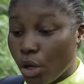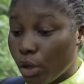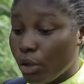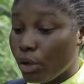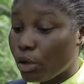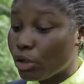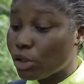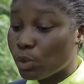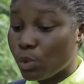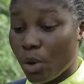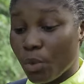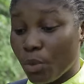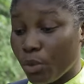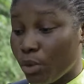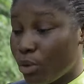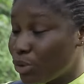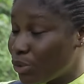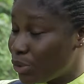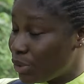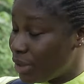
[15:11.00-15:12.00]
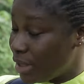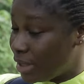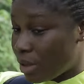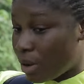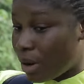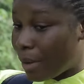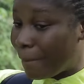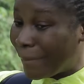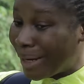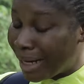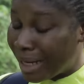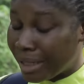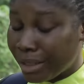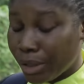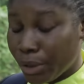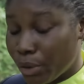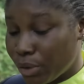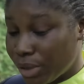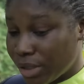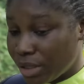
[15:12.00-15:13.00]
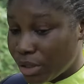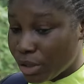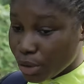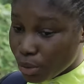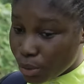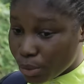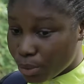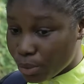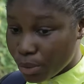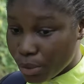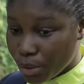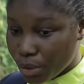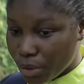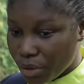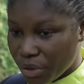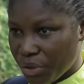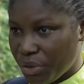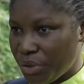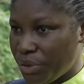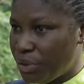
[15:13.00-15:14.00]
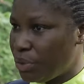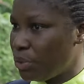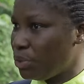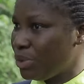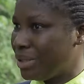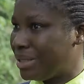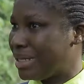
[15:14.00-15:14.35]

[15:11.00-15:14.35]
Not when we go to this our planned nursing school. you will